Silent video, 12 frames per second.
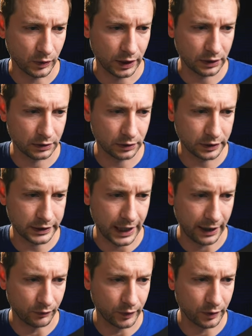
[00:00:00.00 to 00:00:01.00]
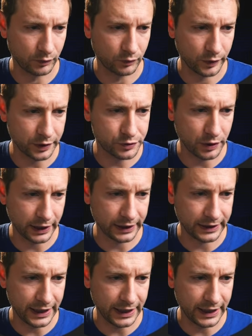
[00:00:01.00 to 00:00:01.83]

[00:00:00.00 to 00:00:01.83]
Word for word: Well, look at that. What we're trying to